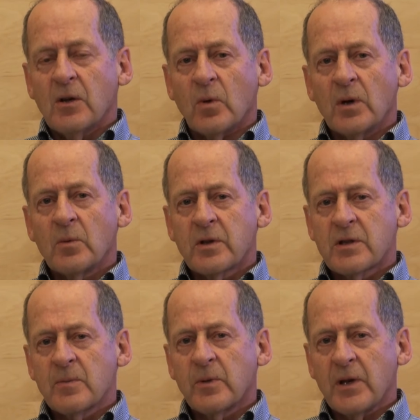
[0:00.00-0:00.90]
One with
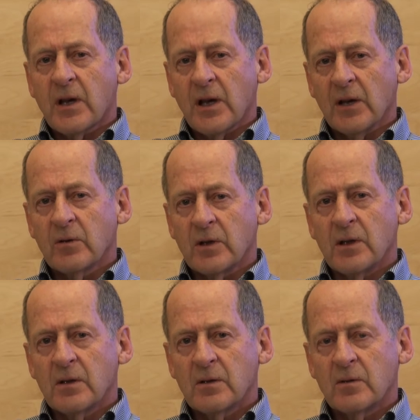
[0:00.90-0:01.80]
Simply
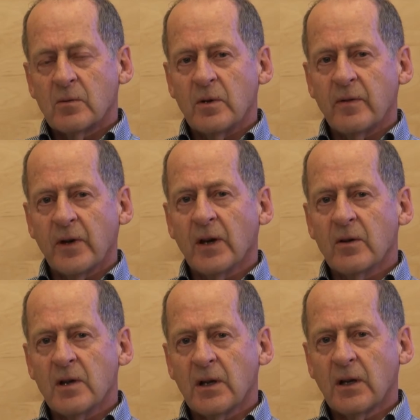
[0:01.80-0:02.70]
Accounting. We
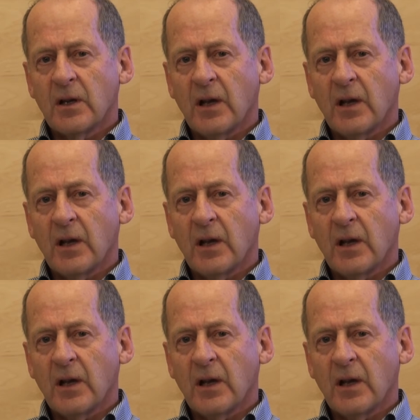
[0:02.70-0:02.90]
found that